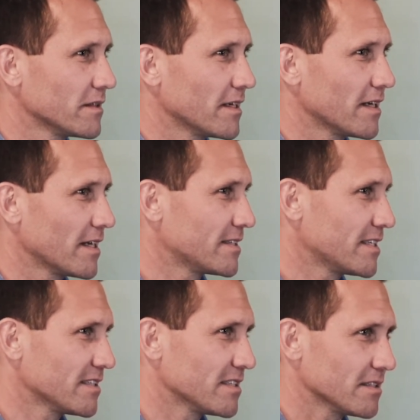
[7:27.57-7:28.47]
I
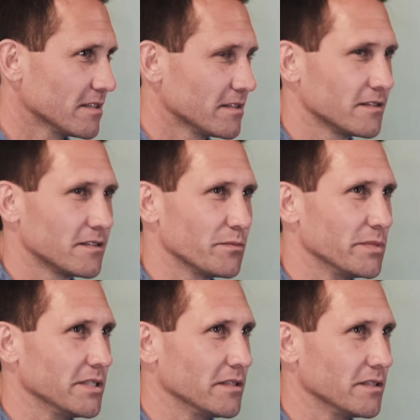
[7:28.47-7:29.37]
tend to
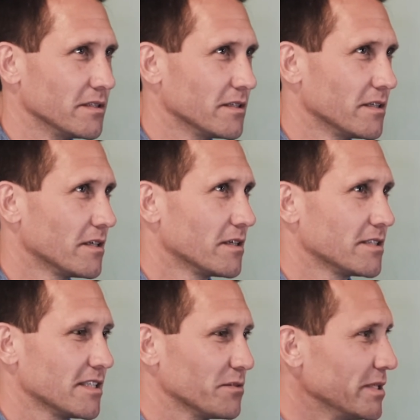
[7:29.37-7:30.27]
be
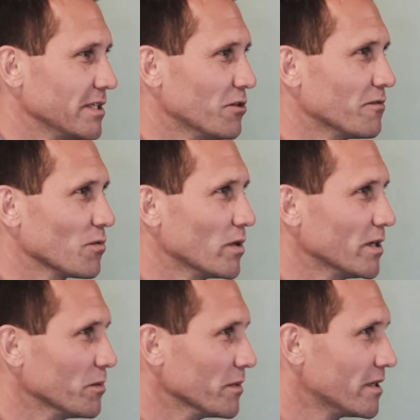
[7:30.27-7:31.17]

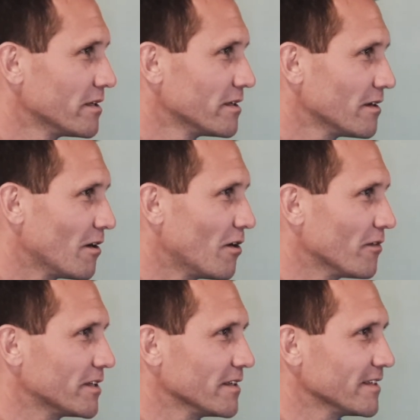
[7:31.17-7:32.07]
overwhelmed
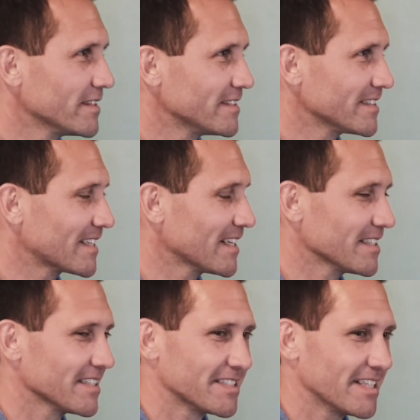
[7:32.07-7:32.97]
often. It's just kind of
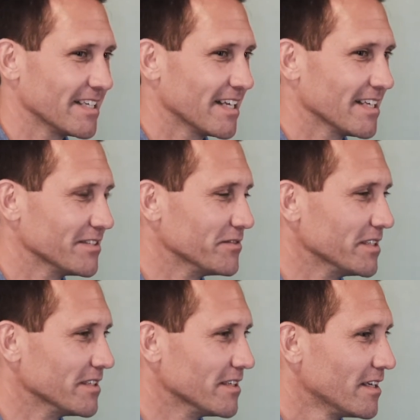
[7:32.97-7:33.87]
the state I live
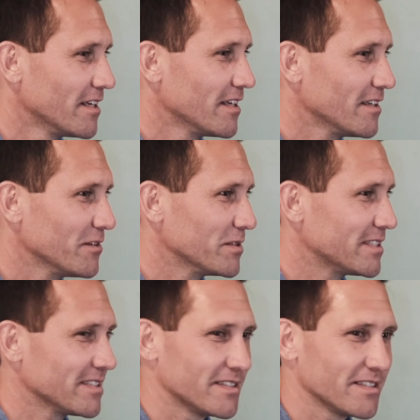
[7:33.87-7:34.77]
in,
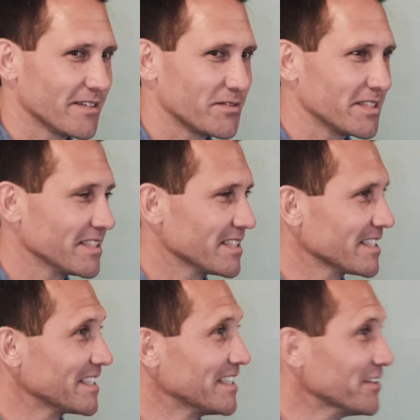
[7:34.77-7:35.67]
which is I've seen as
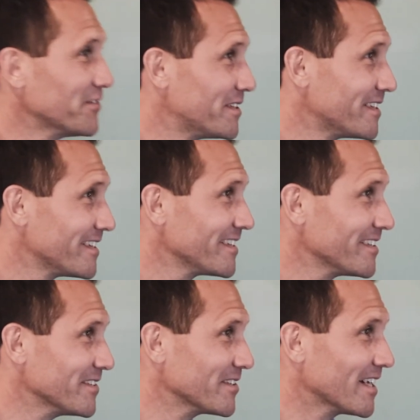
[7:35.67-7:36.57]
a gift.
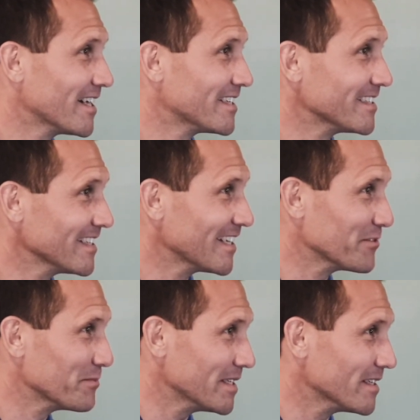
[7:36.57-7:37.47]
God's
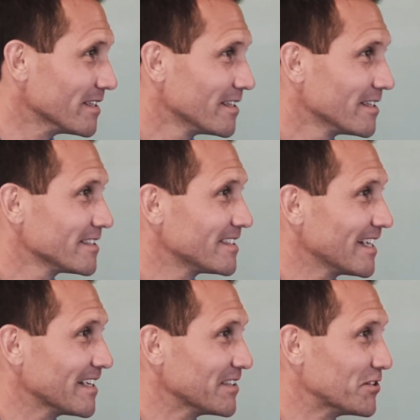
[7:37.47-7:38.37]
allowed me to
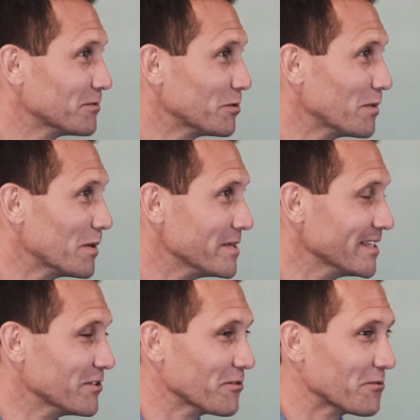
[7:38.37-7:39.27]
stay out of trouble by
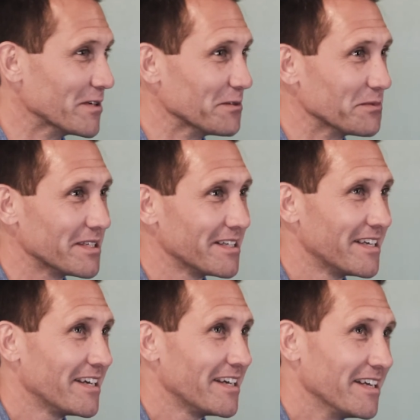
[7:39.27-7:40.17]
being overwhelmed.
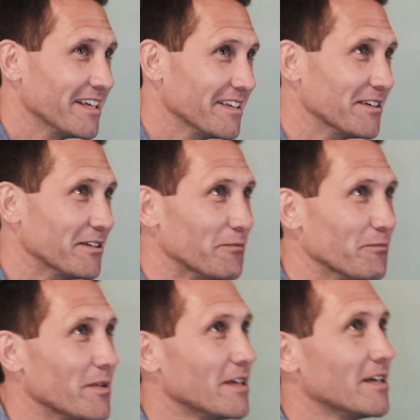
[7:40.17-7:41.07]
And I
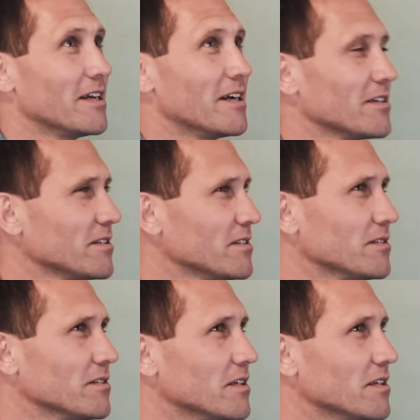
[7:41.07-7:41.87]
don't know,